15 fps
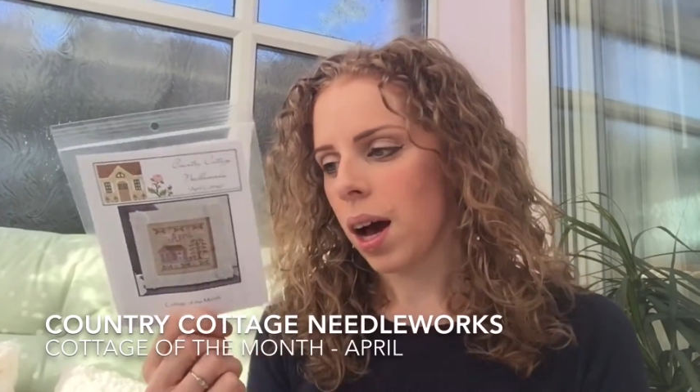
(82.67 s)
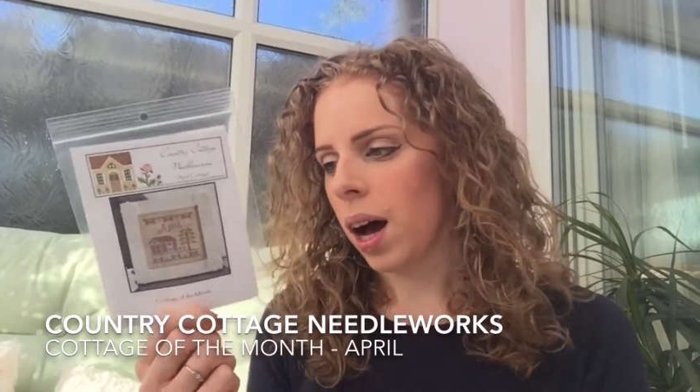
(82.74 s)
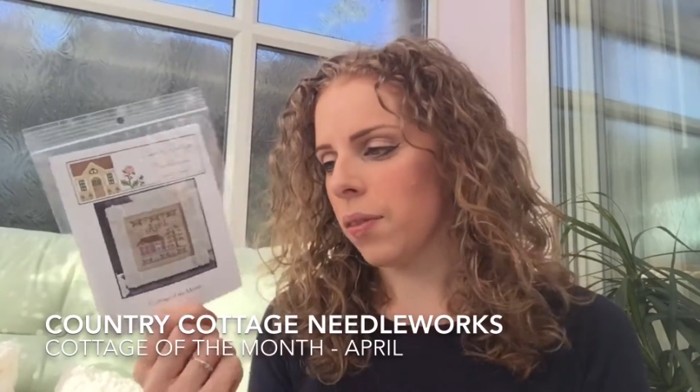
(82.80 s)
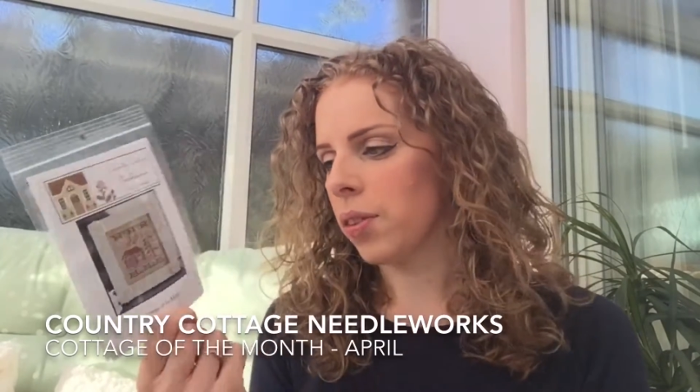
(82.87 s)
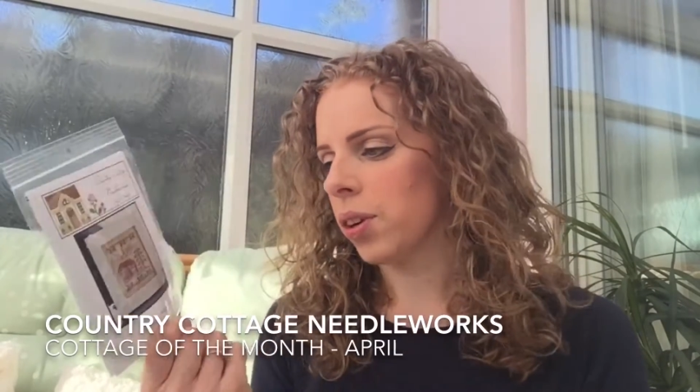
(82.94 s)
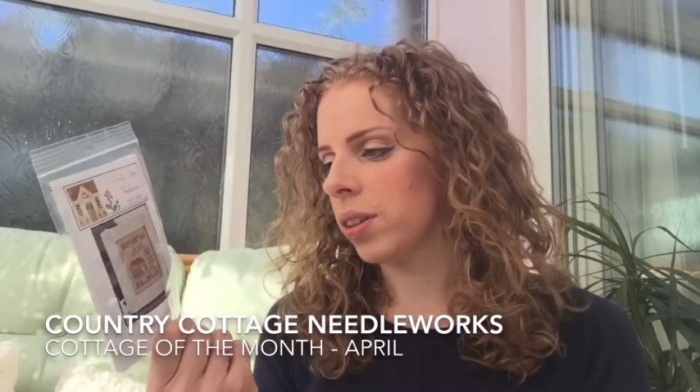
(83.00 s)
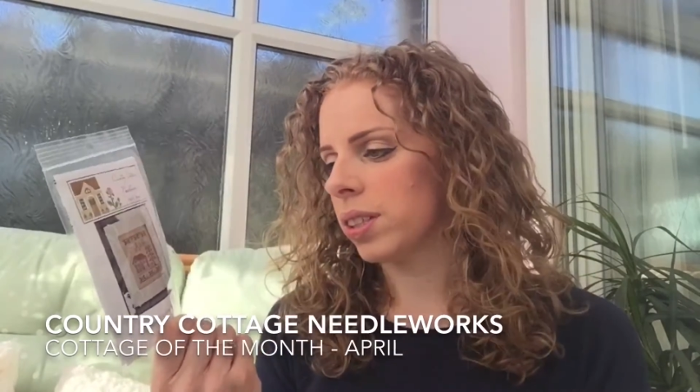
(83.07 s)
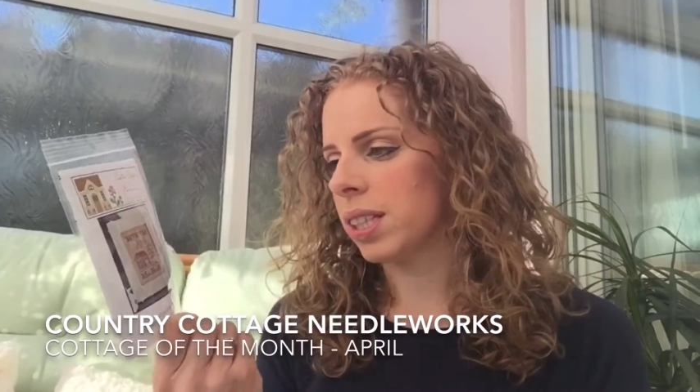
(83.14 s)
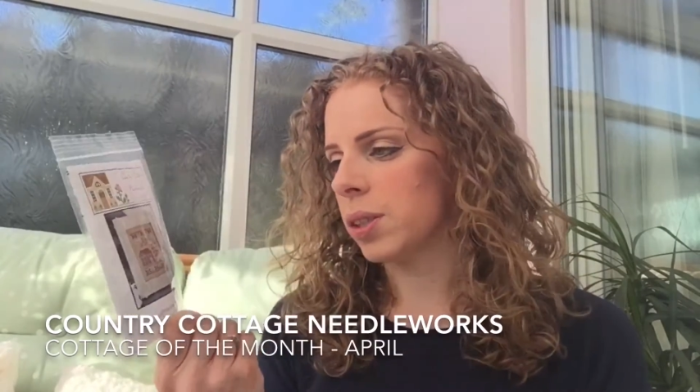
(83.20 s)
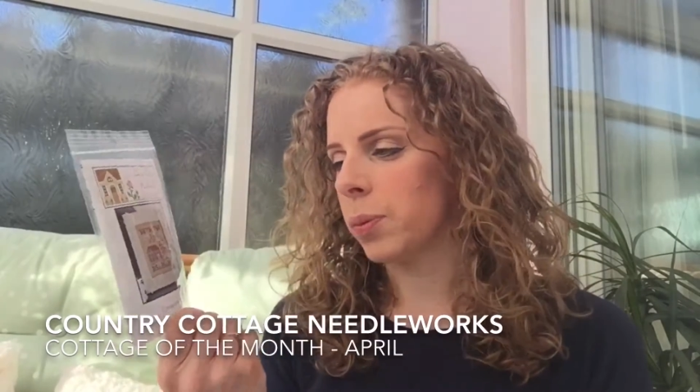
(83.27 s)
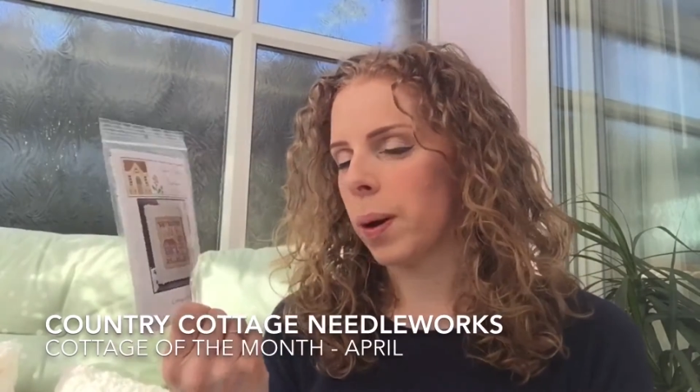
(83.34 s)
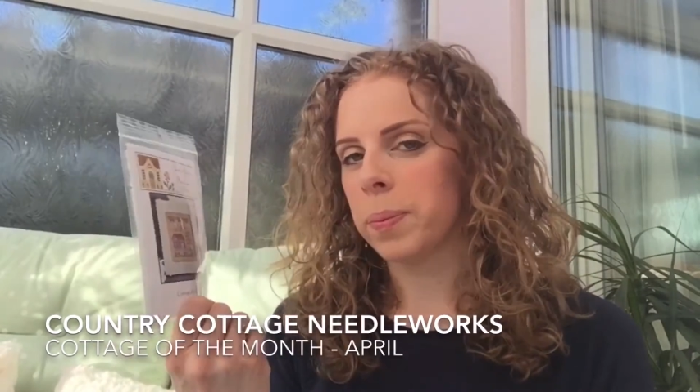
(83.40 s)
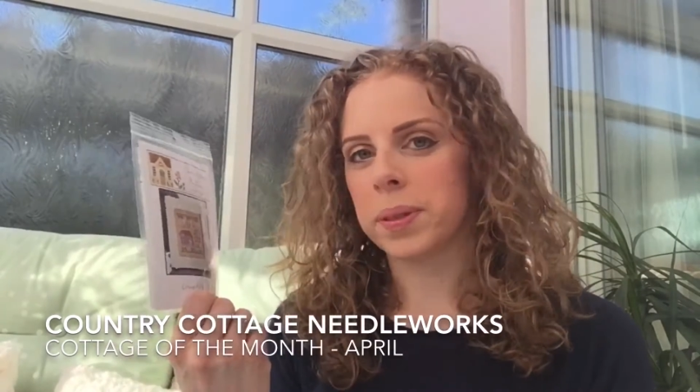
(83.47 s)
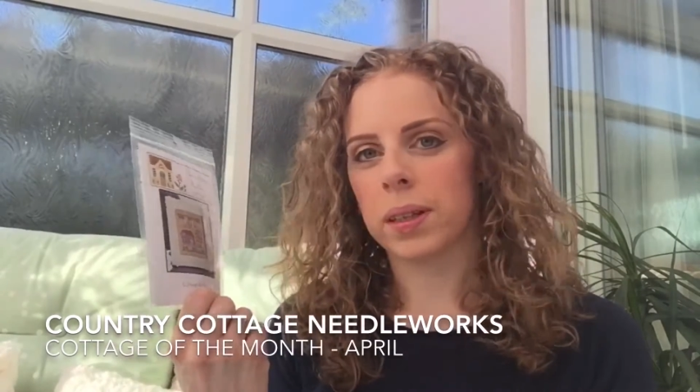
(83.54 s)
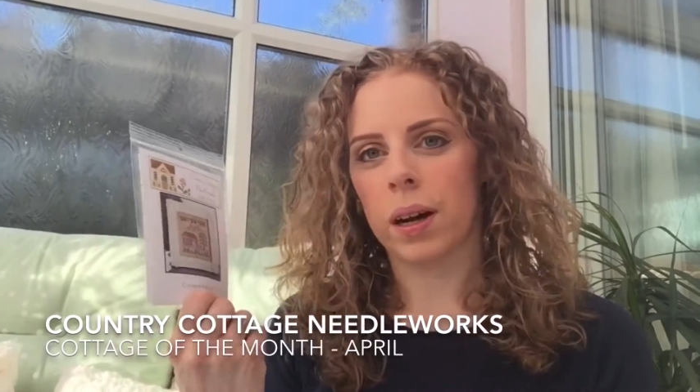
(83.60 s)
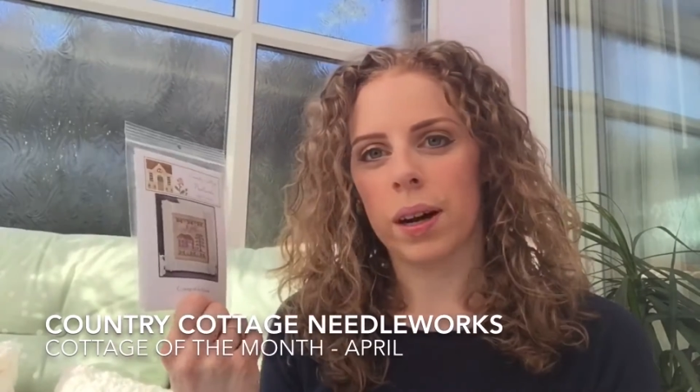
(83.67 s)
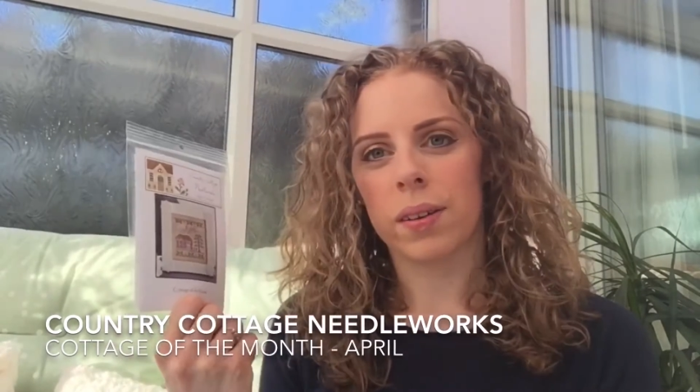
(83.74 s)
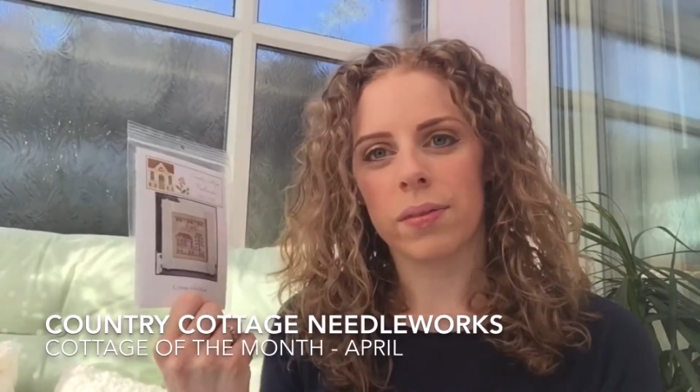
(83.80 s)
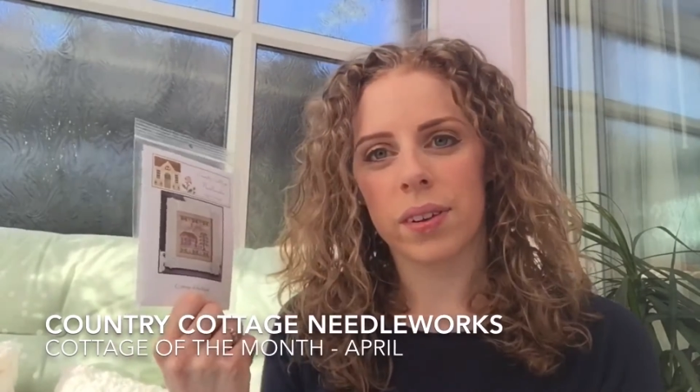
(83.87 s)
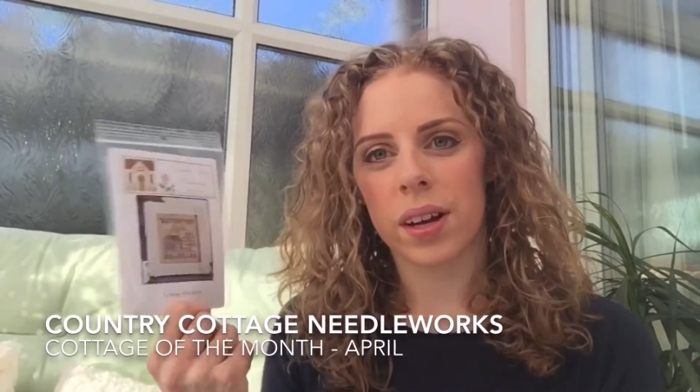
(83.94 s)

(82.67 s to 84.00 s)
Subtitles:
I've gone onto this website and